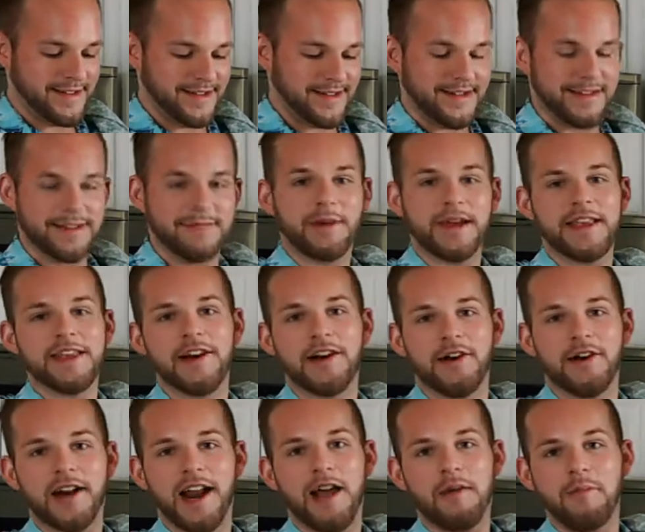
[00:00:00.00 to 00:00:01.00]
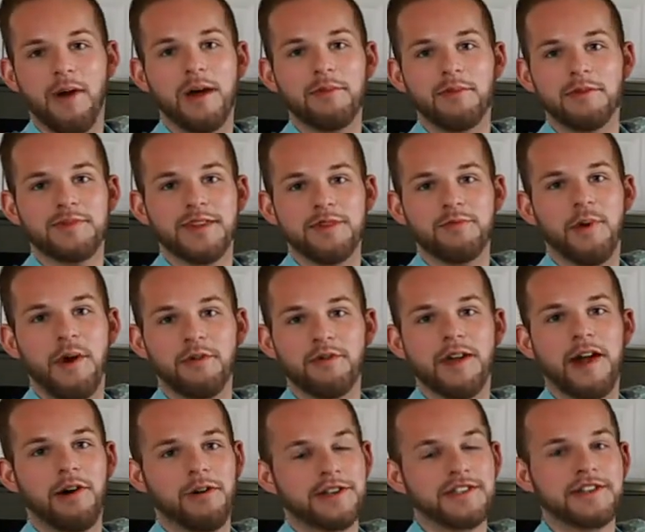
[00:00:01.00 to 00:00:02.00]
But you know what? I probably won't
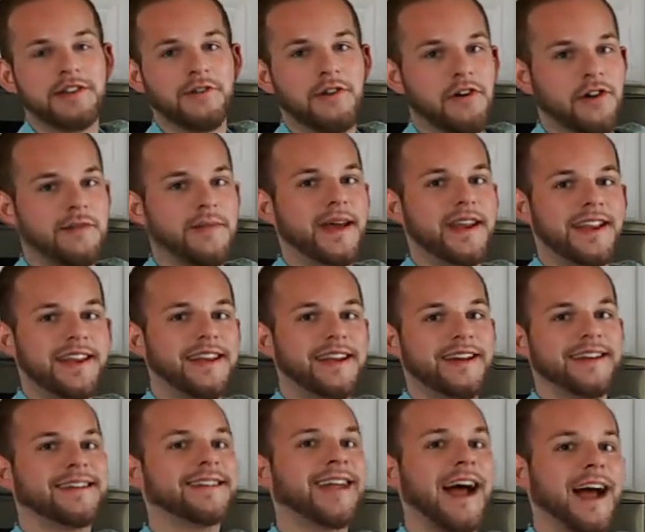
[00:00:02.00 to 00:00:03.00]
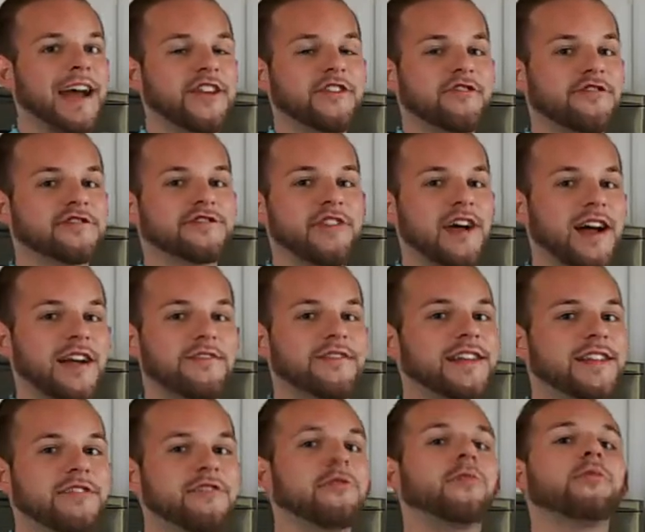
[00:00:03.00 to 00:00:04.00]
go into very many diners,
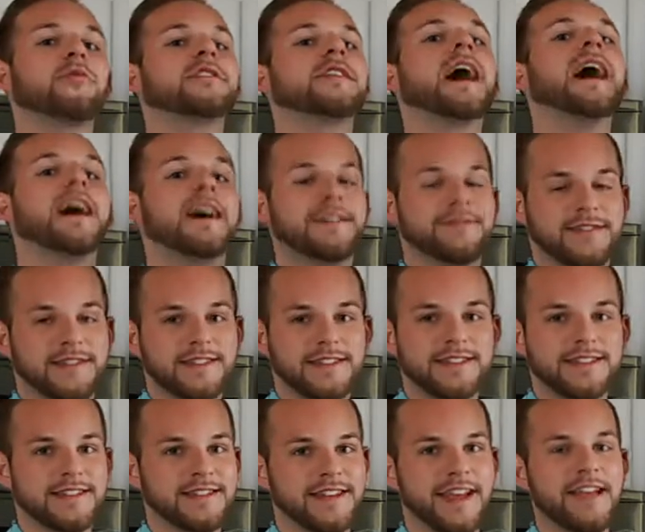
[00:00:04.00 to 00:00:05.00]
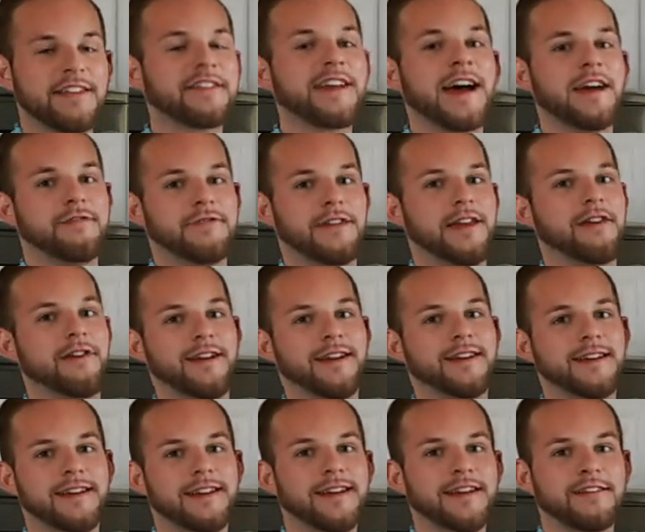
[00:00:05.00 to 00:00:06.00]
drive-ins, or dives as Guy Fieri.
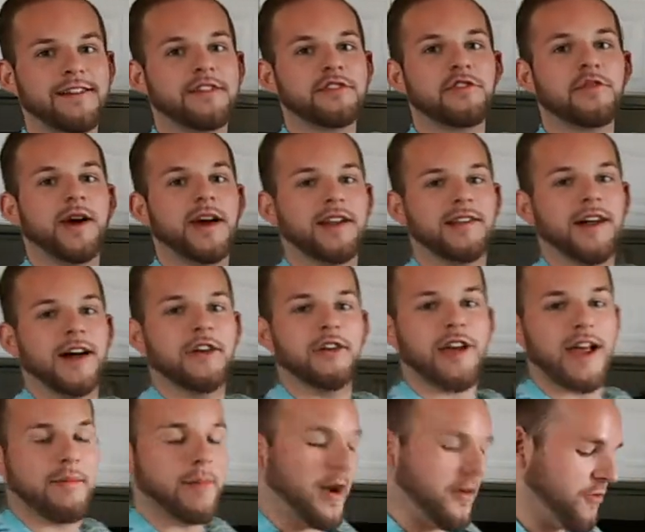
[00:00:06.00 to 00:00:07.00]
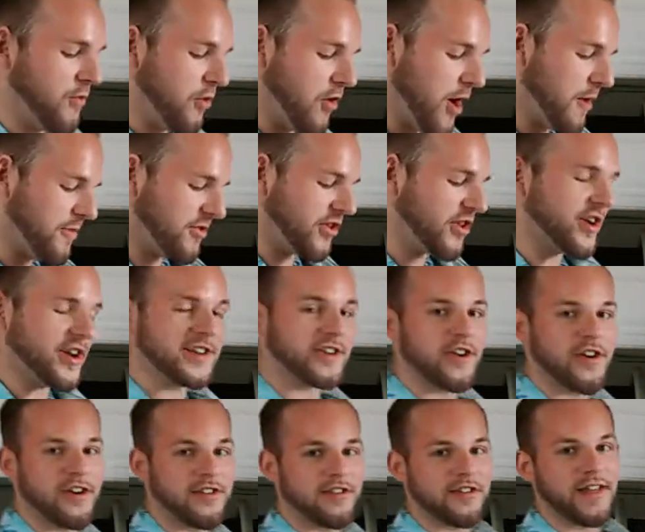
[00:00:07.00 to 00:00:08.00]
So that's quite a lot. Okay, my forearm's starting to
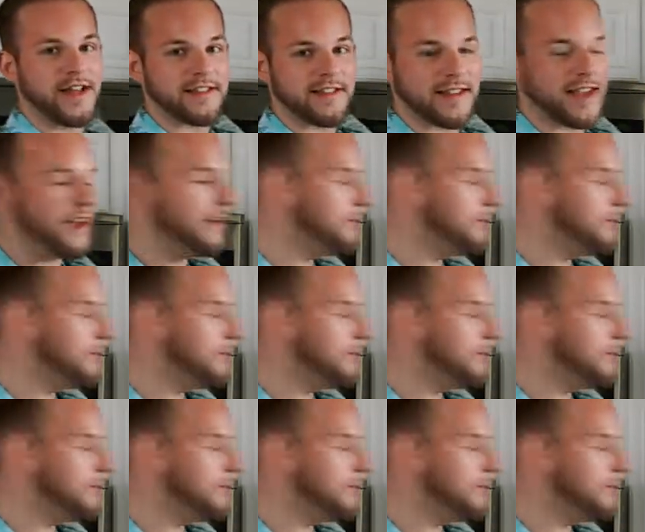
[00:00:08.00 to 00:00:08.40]
hurt, so that's telling me